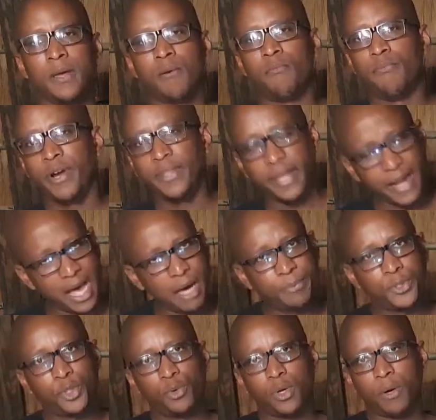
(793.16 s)
Bring that up
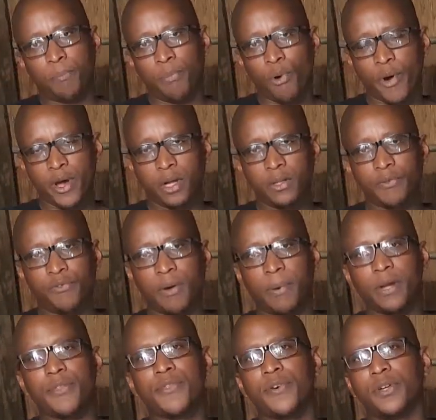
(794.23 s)
to a boil for
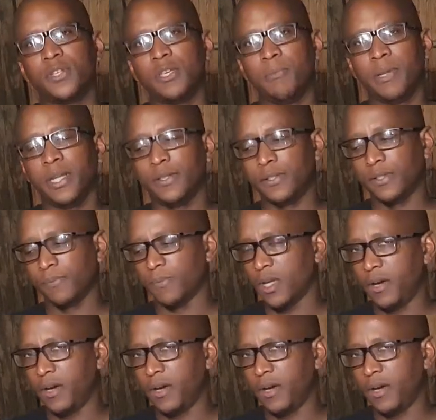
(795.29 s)
about 30 minutes.